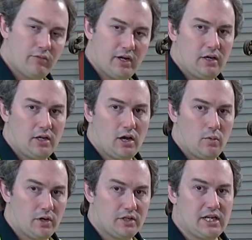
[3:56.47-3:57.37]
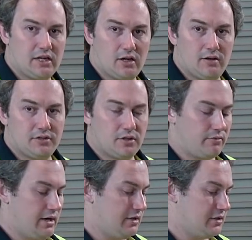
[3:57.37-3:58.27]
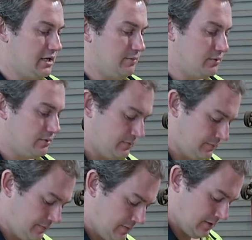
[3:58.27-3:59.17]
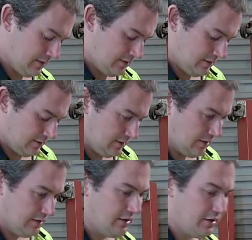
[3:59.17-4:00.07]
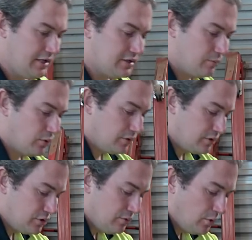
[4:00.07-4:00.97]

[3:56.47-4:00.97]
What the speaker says: ready to go when I take it over to the router table. Then I need to put the 2